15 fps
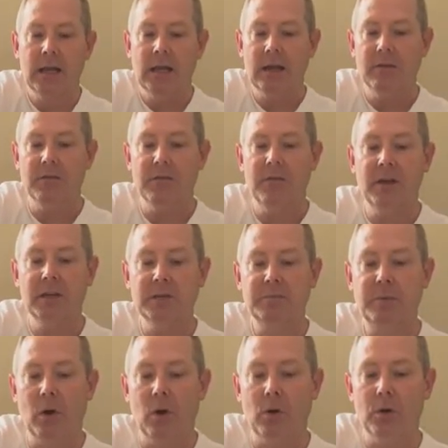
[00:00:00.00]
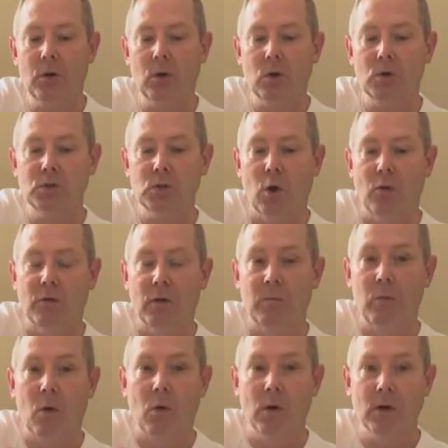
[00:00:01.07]
If this bone hooks over
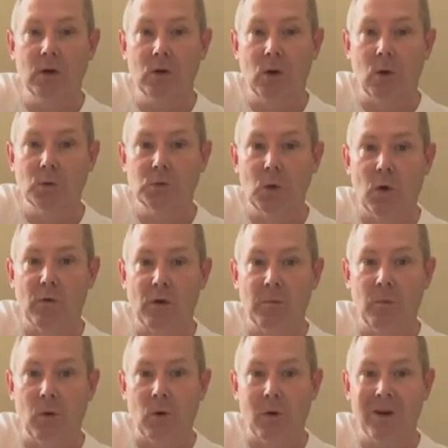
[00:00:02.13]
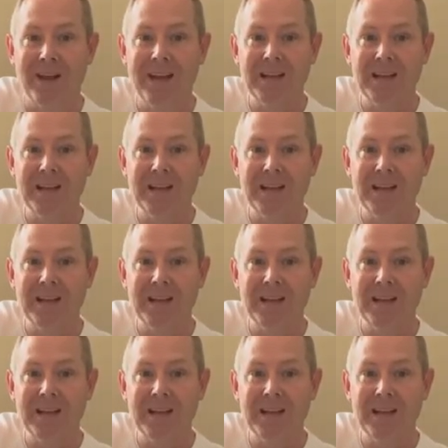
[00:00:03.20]
more and grows over more,